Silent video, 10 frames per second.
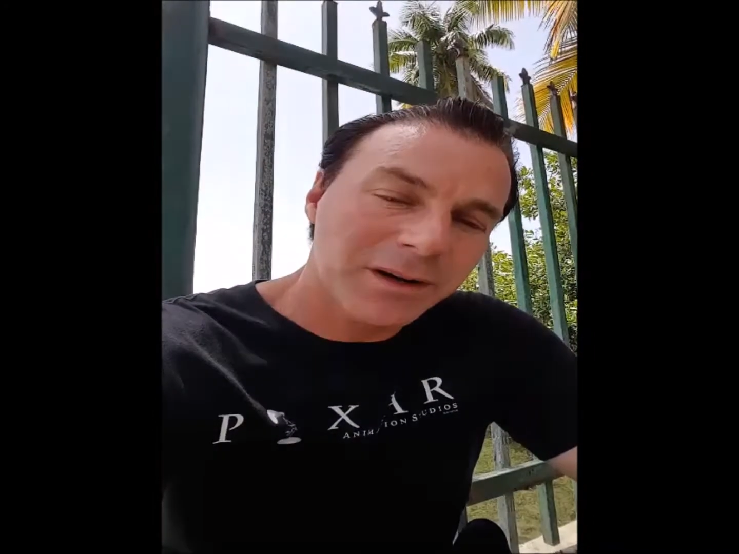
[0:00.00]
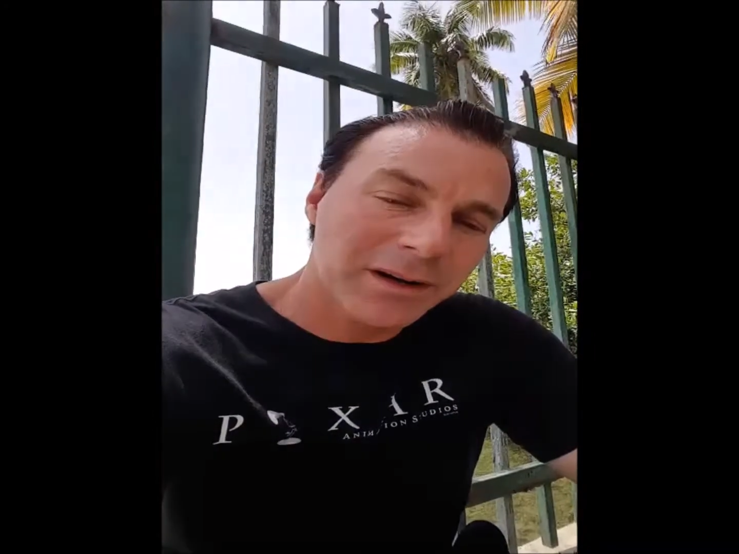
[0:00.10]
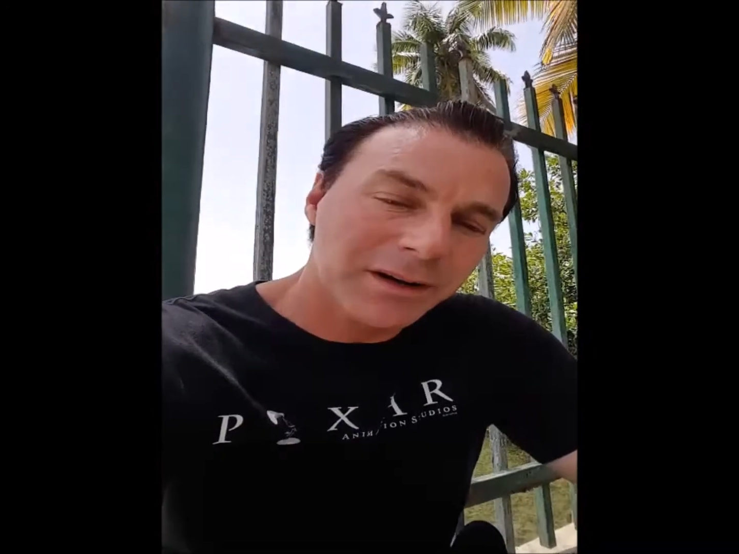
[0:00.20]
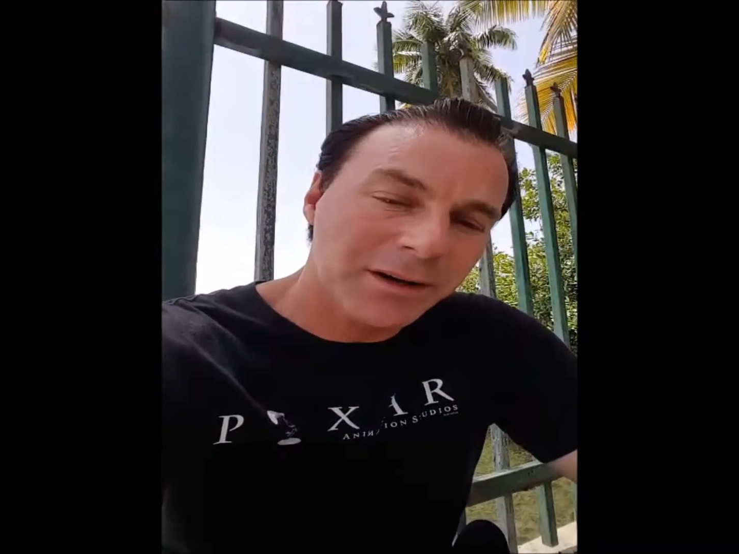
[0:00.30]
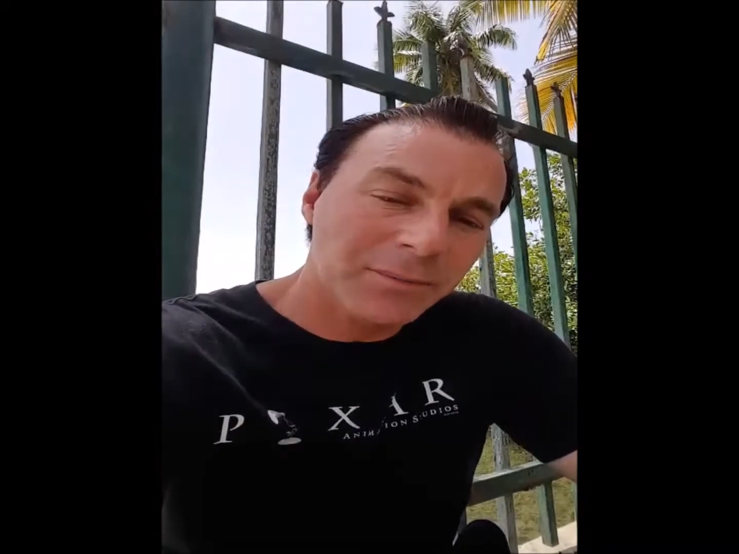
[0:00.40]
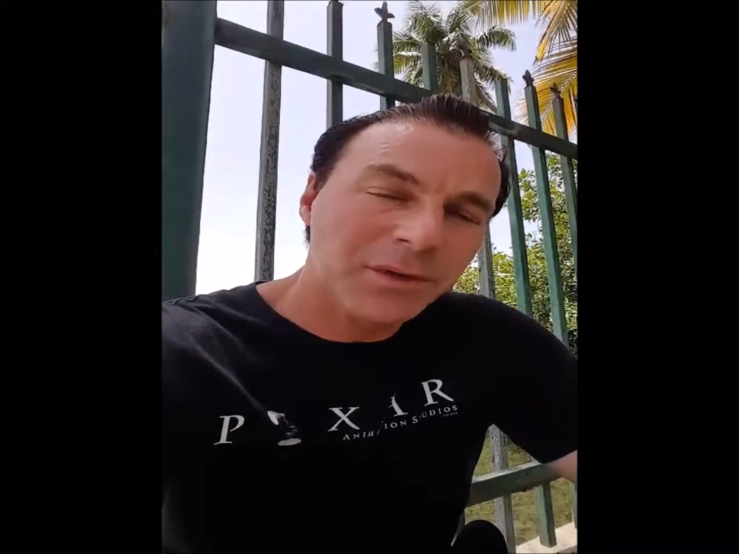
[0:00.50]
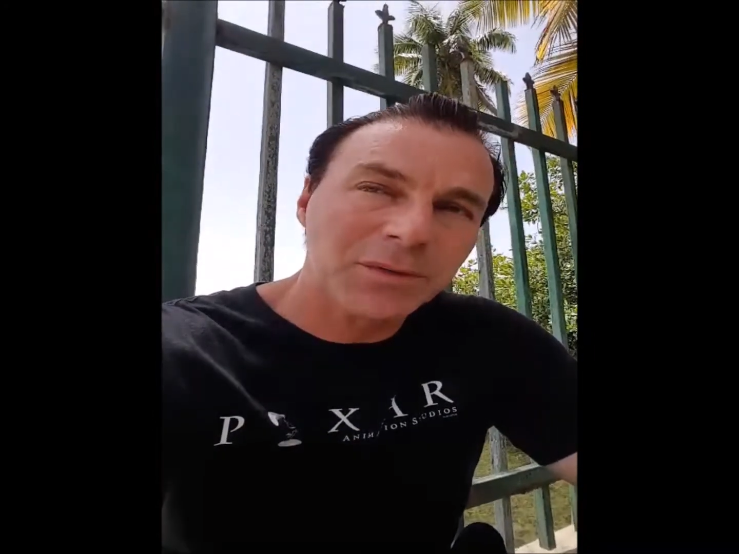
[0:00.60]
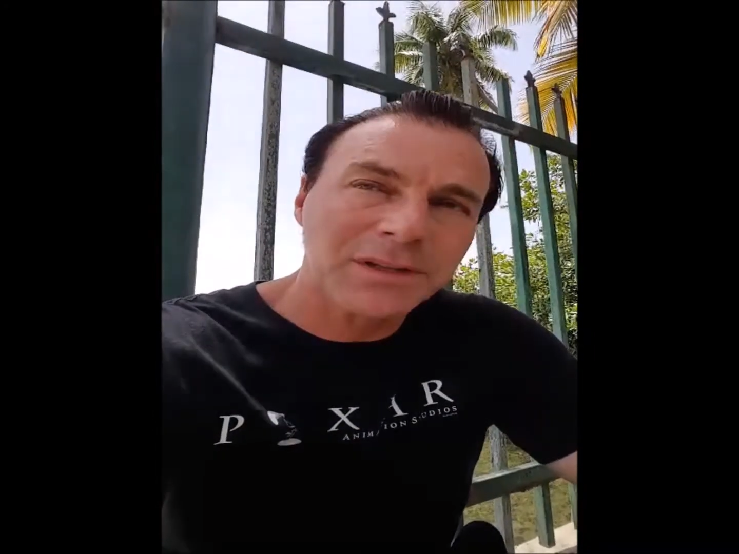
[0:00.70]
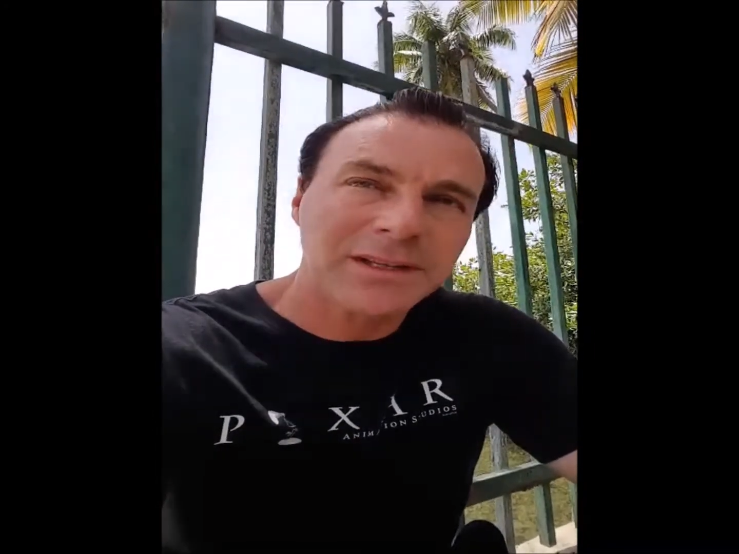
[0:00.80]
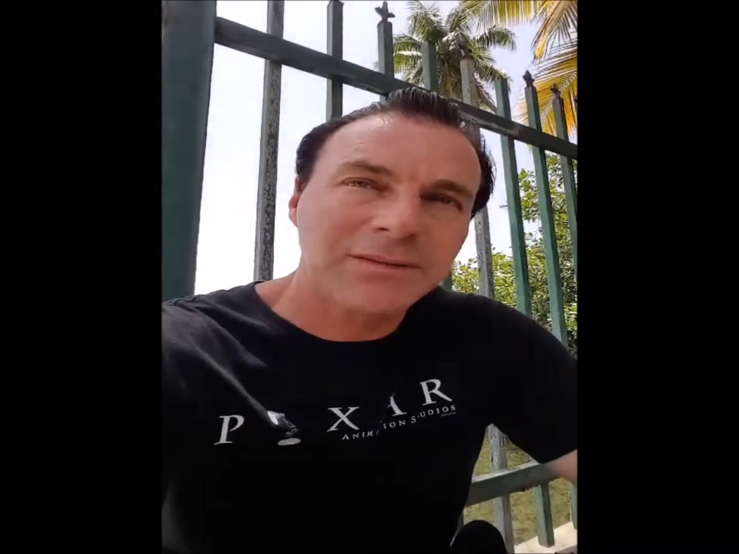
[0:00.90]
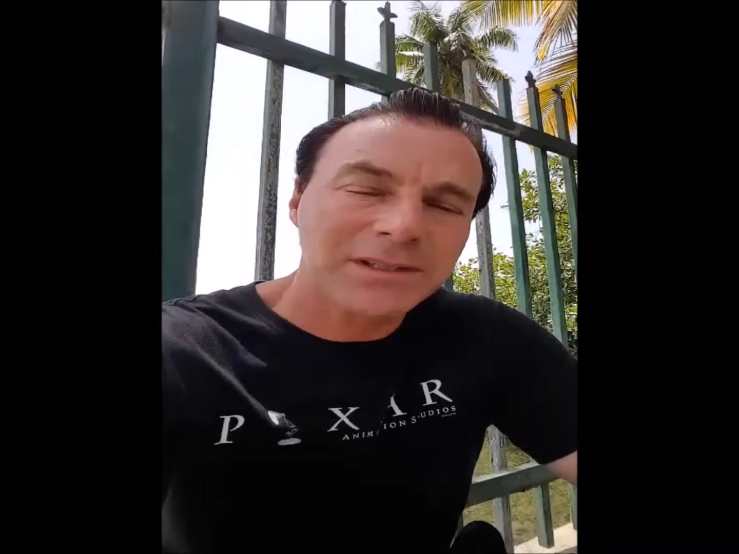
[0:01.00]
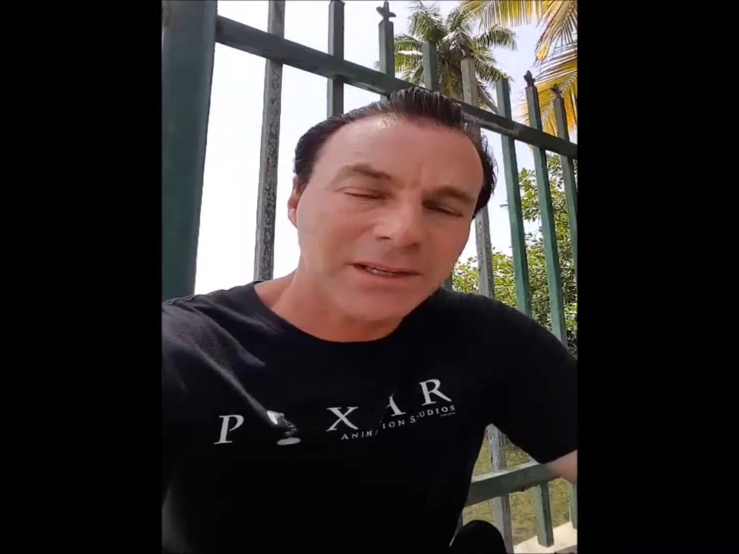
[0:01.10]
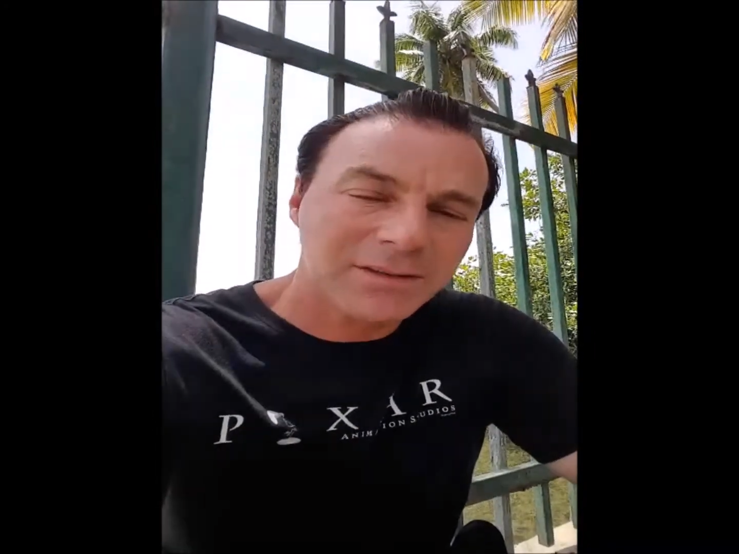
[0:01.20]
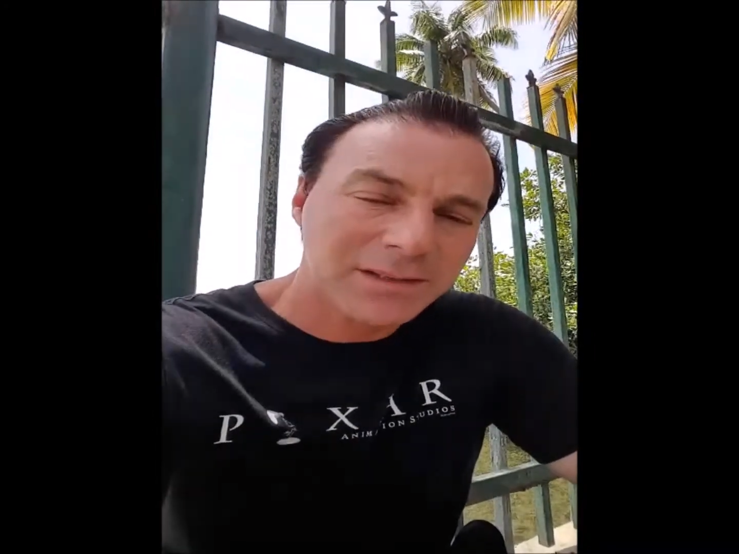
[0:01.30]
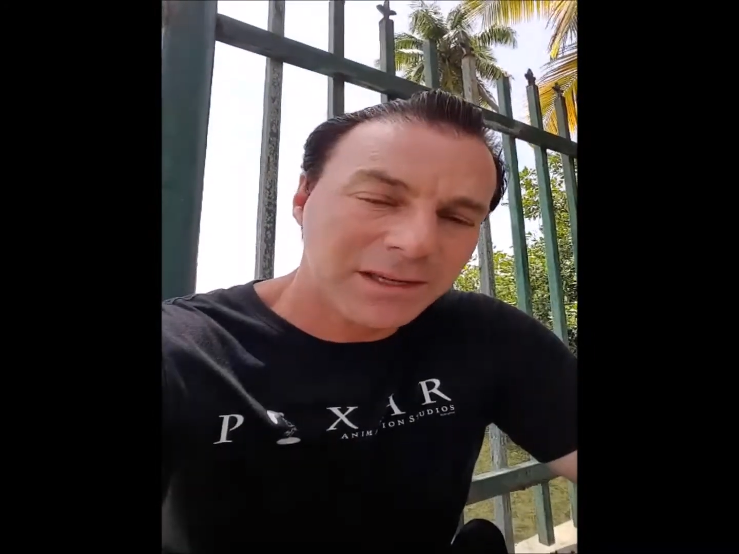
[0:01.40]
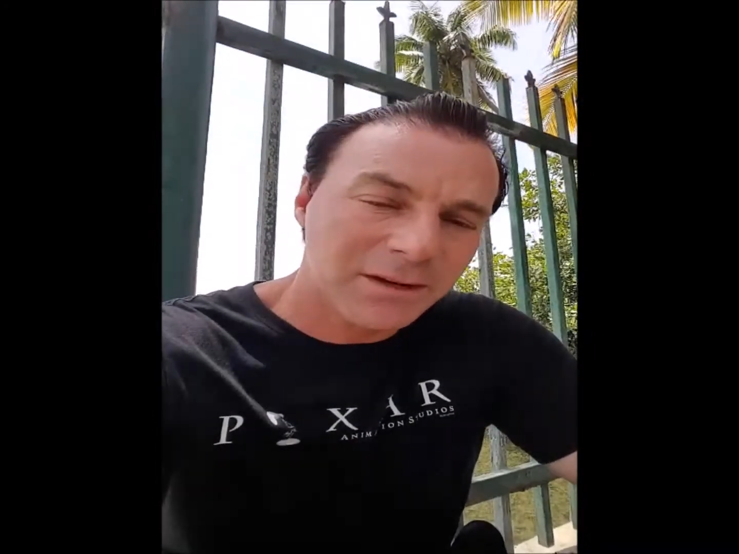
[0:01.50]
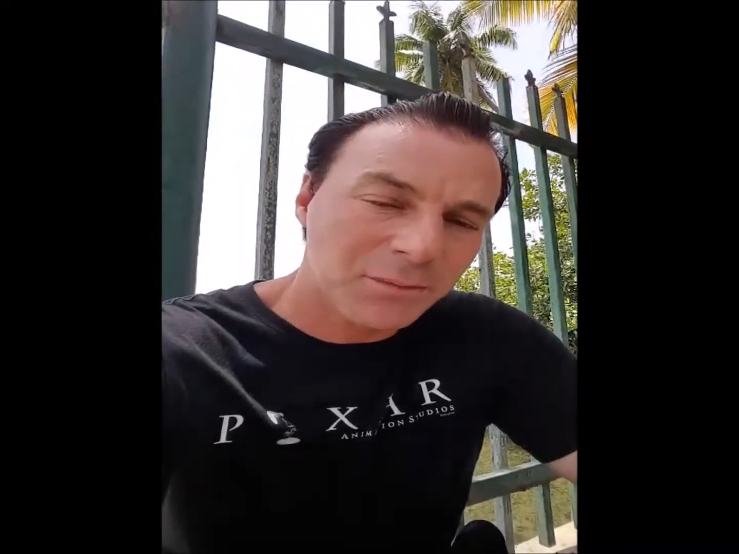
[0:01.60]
I'm doing a TV series here